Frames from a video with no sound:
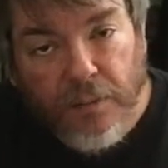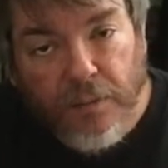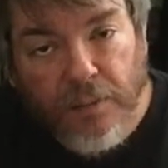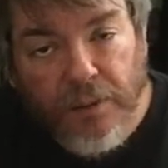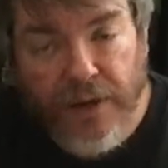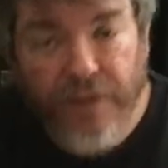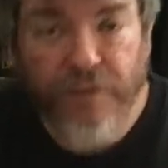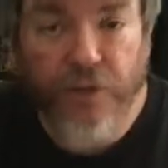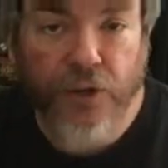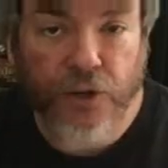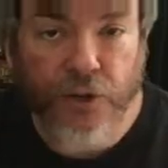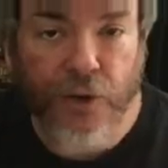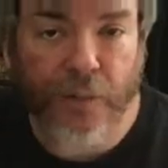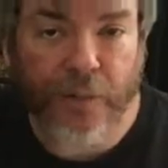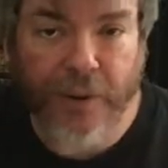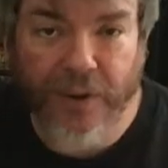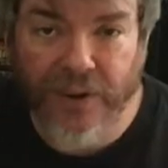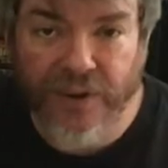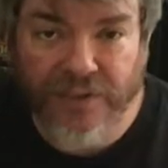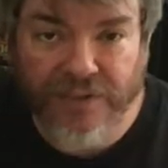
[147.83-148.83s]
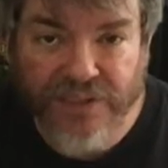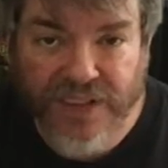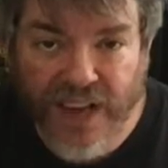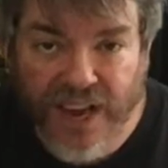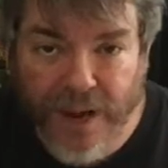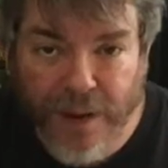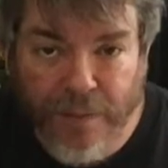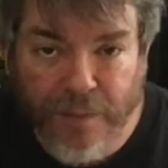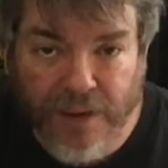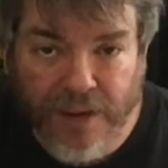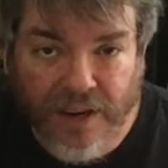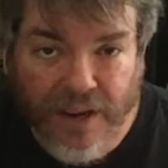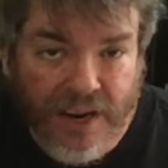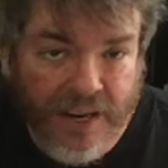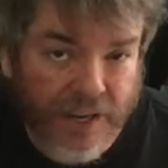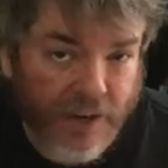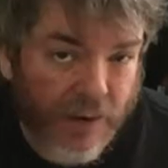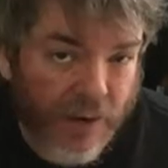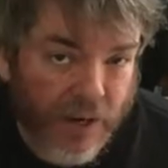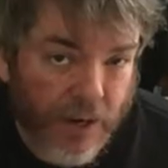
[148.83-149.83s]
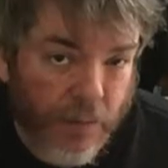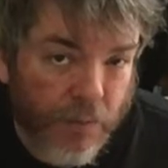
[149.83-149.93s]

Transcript: But after a short period of time and not hearing any